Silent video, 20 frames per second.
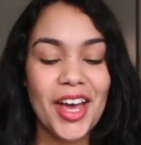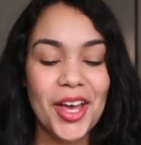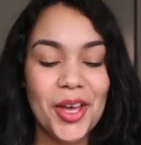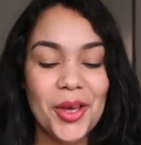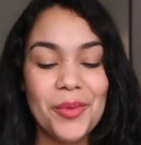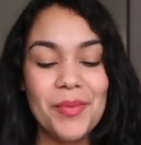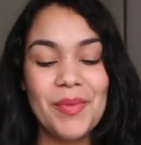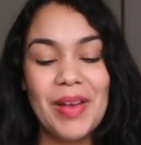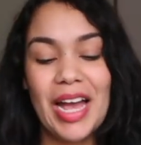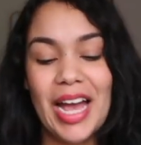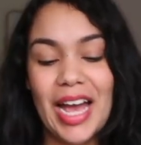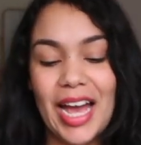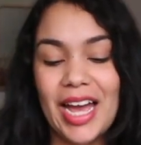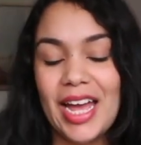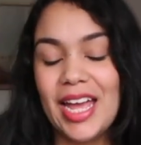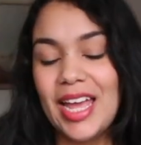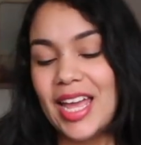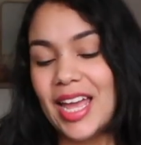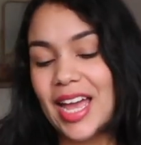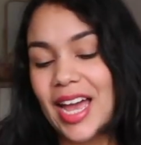Um,
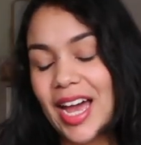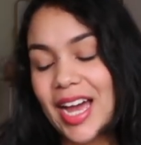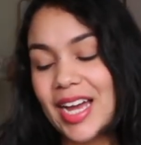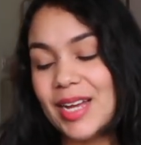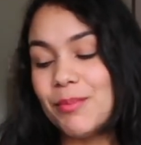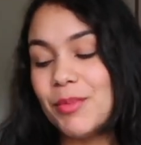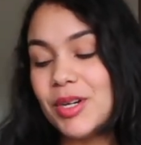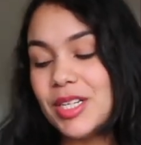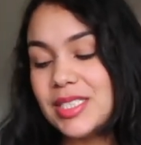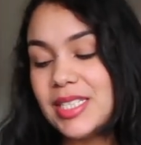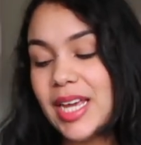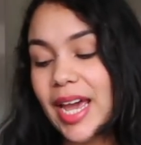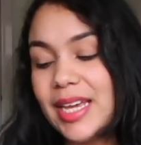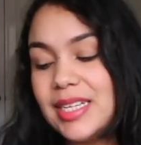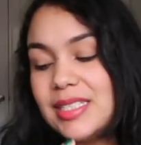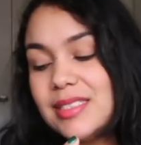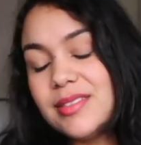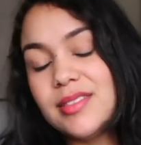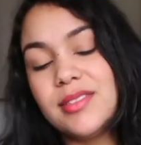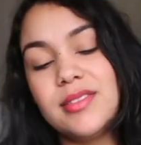and my
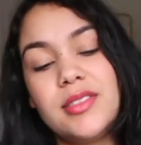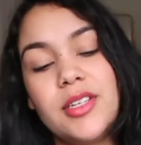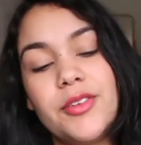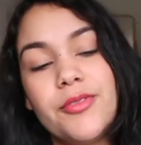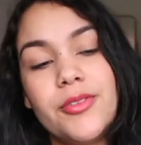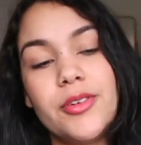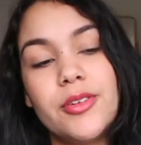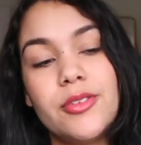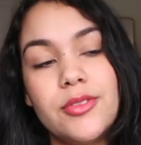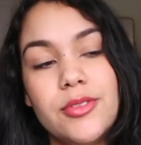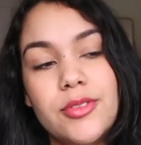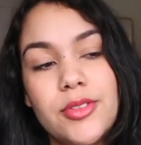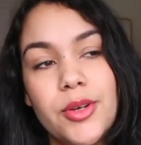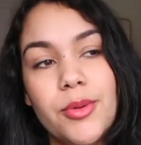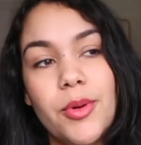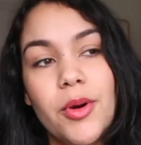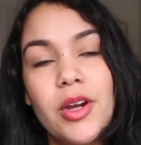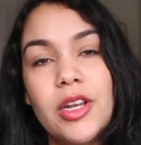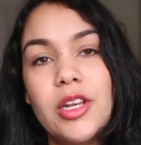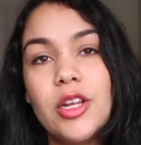taste is different
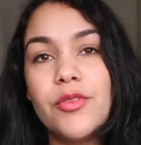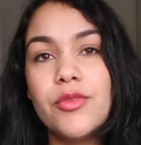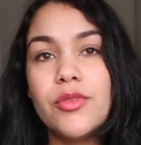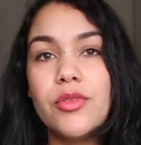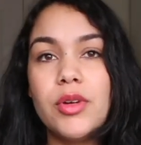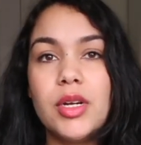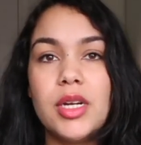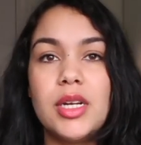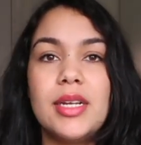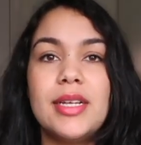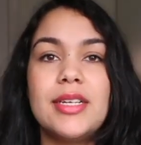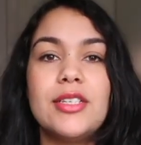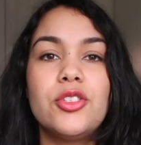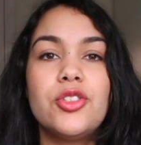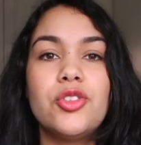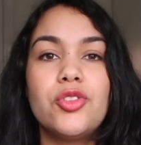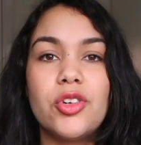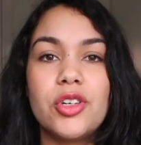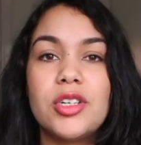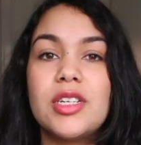so I love really
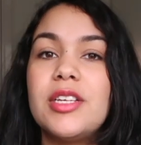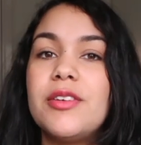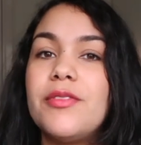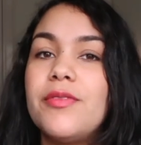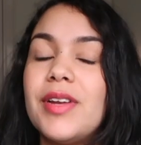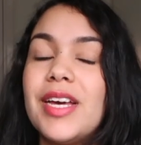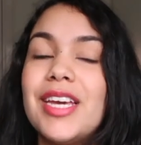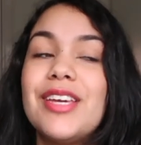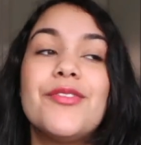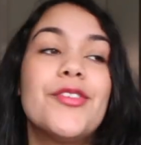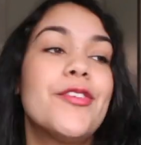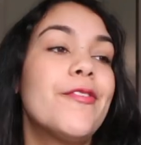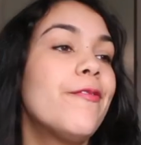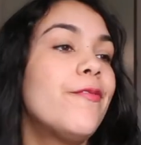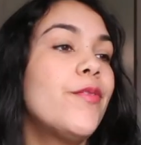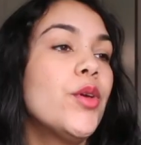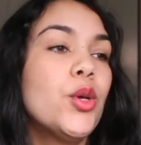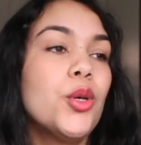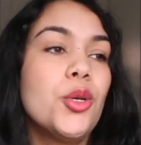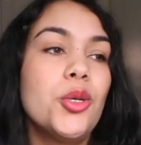strongly flavoured
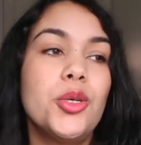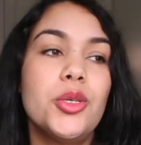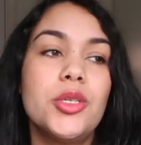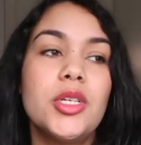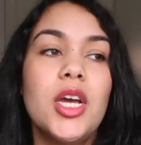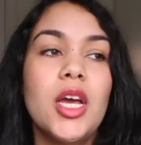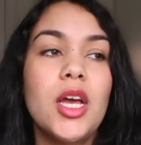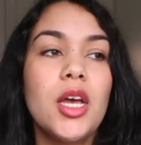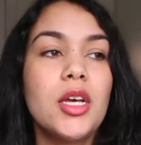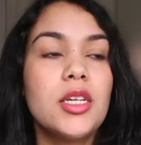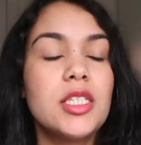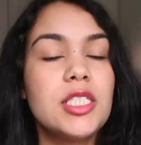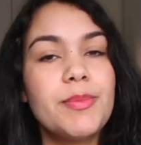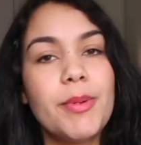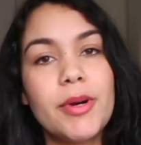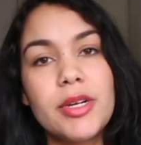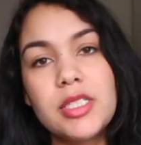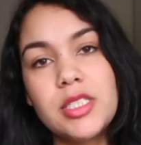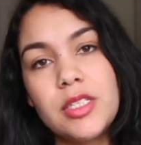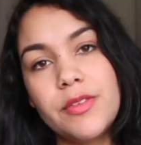food
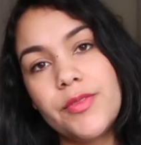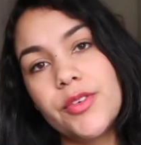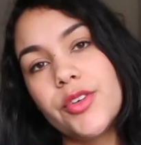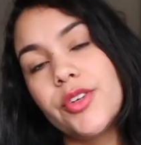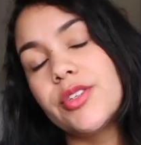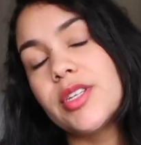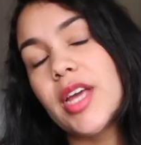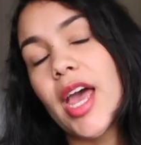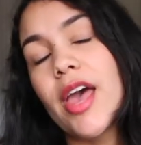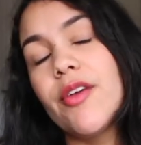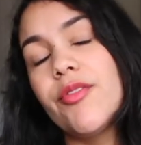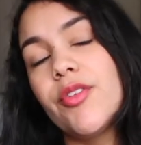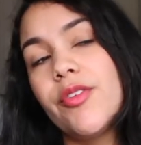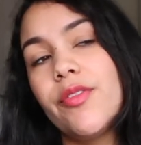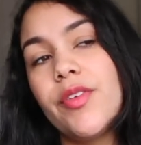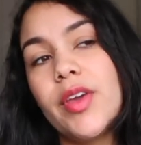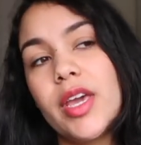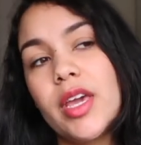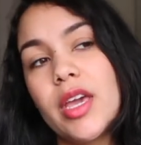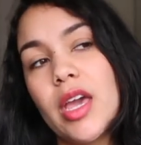spicy food
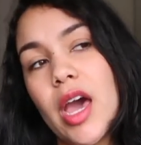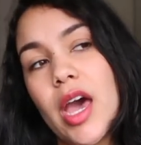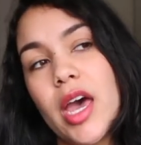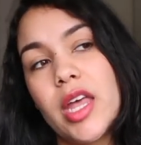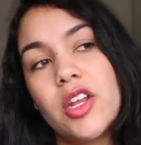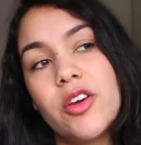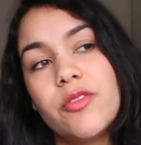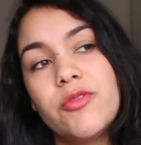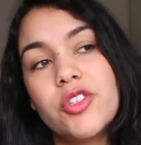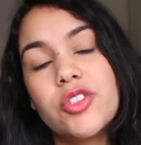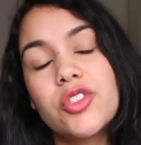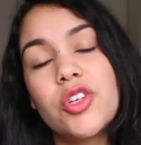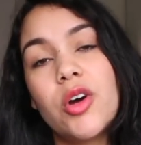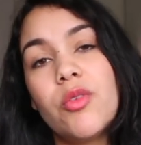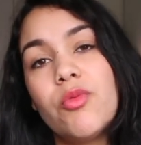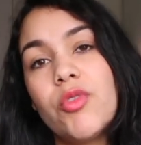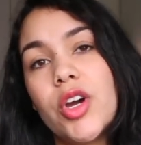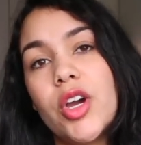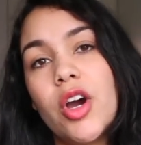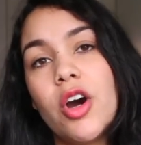everything and I've just
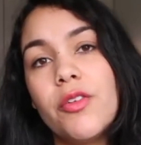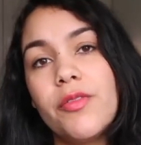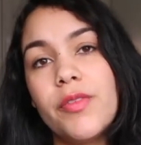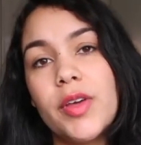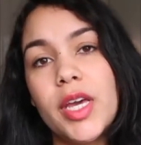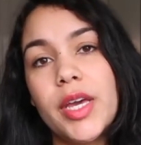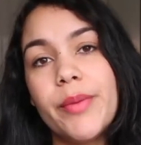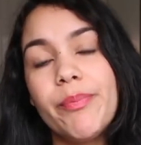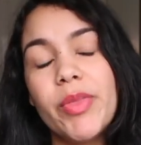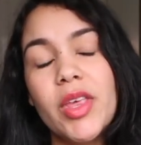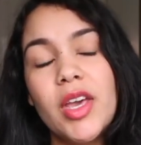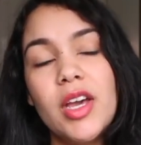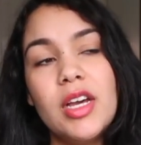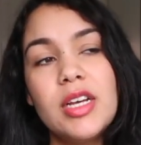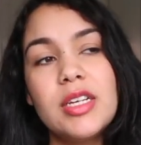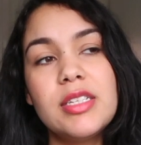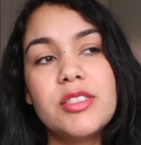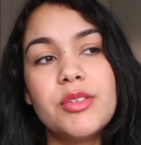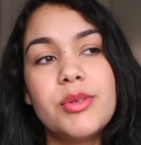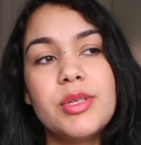gone right off it
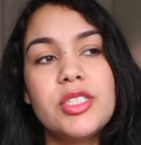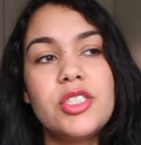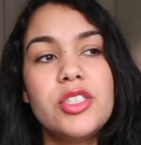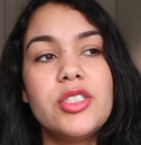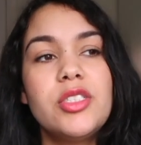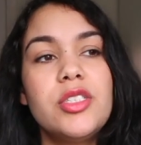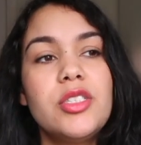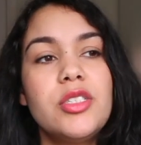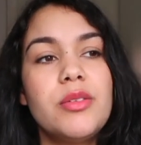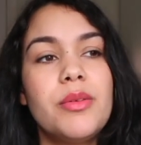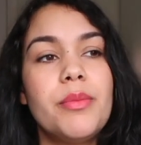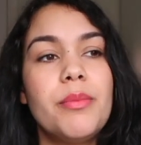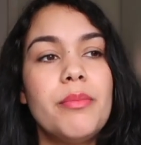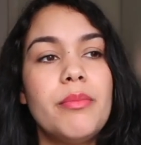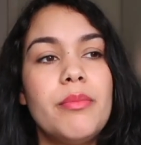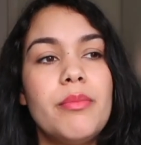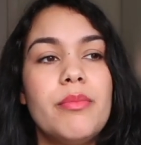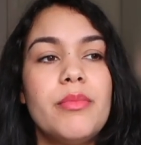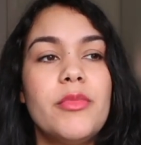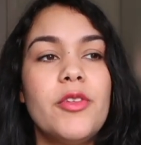so it
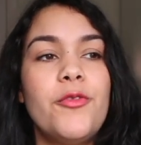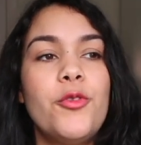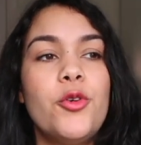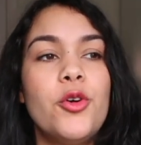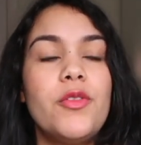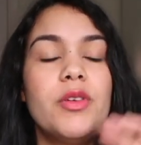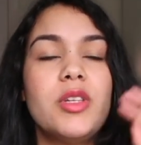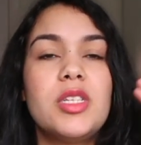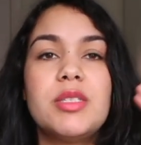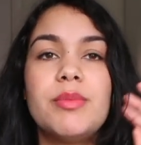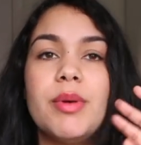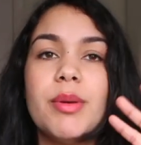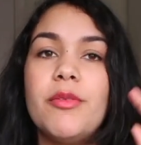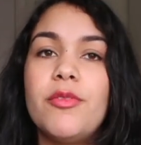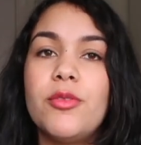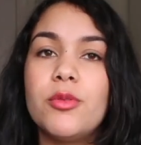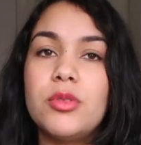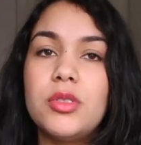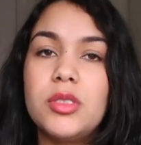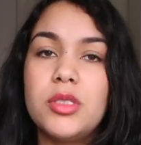doesn't the thought of it doesn't make
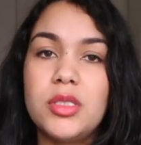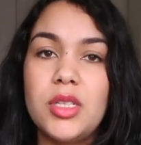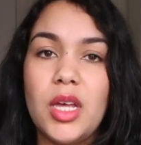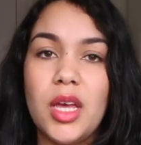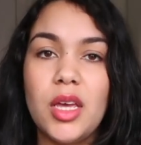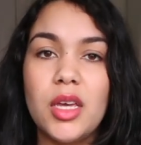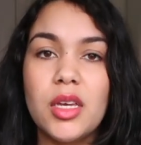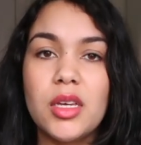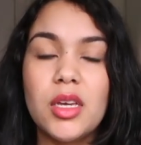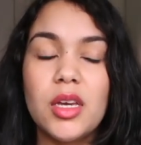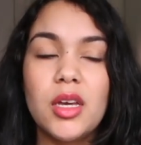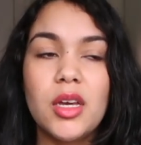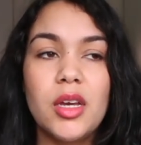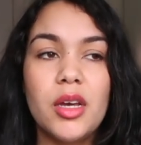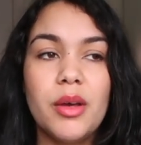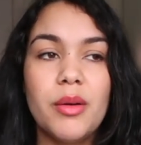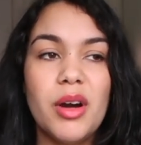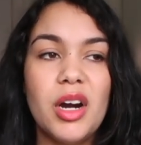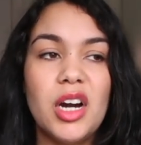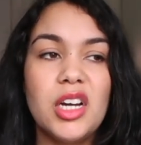me feel sick
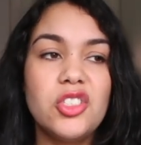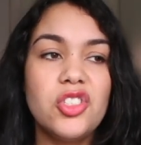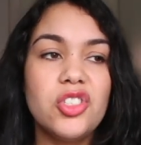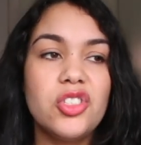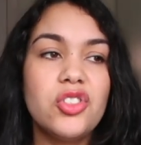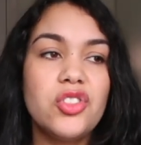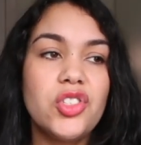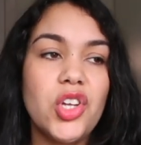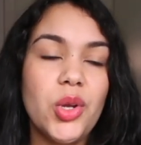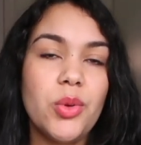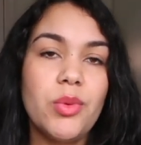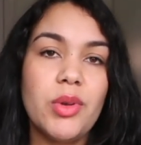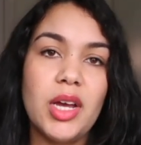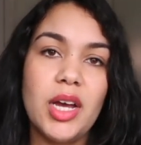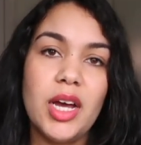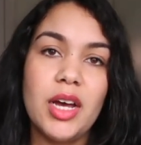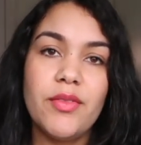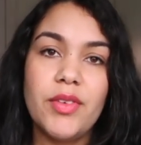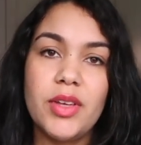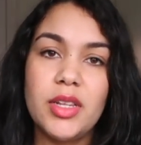I just don't
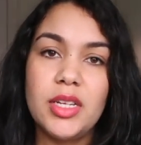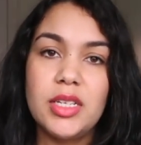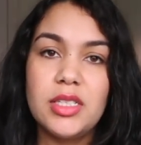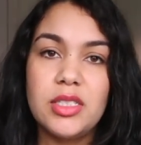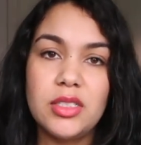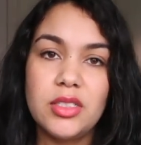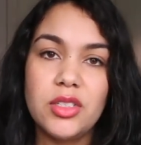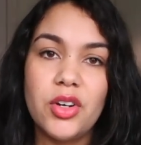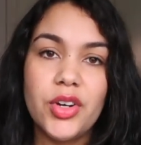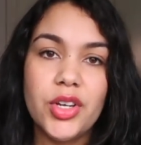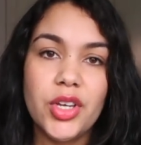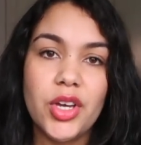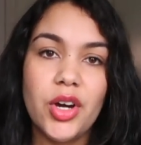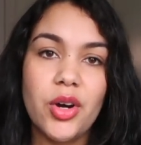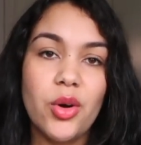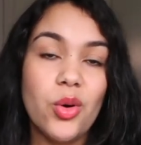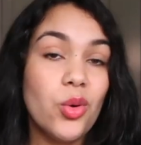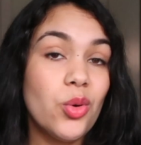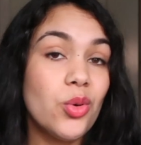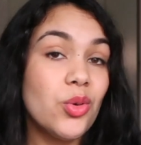have any
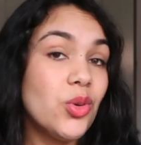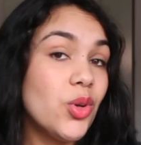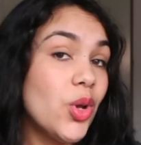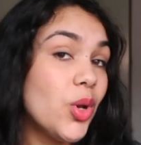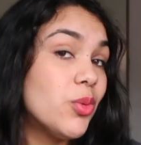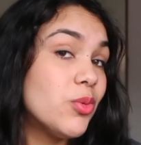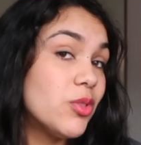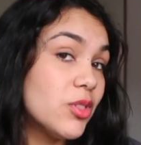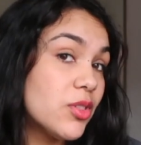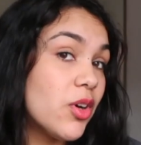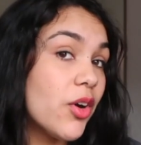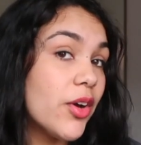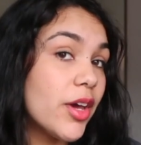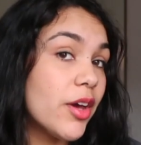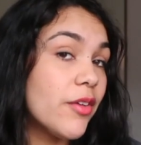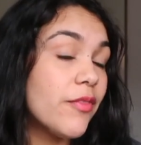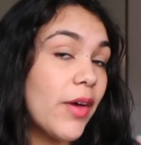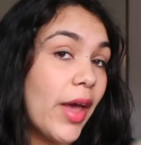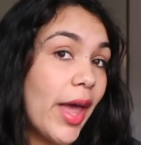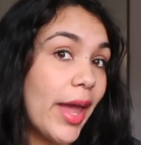desire or no
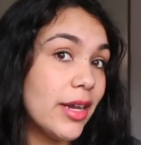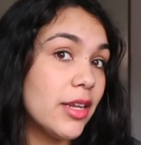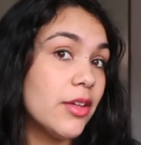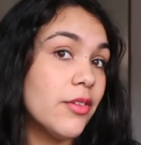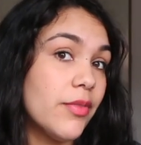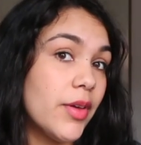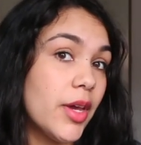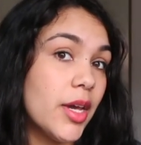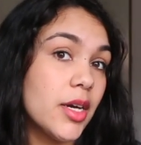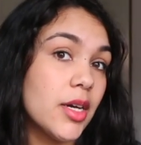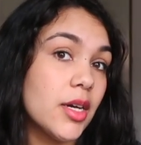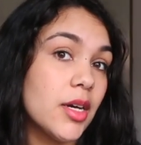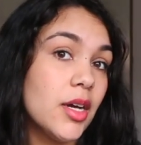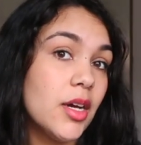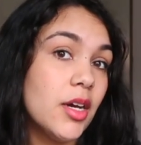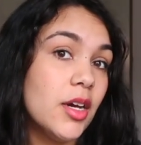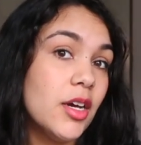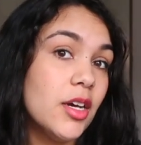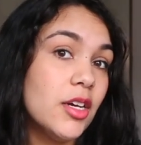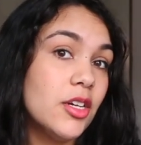desire for anything
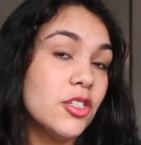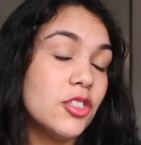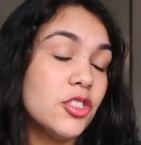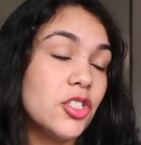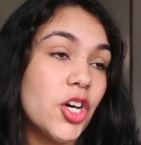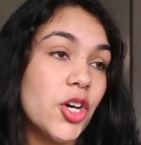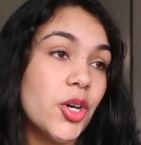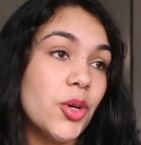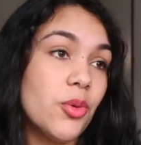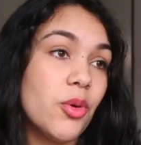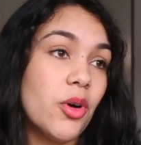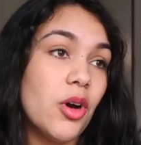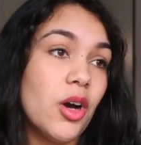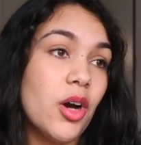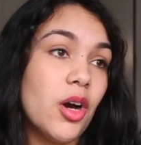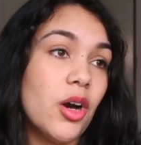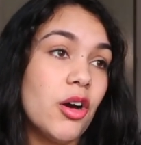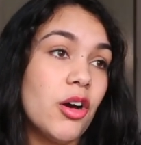so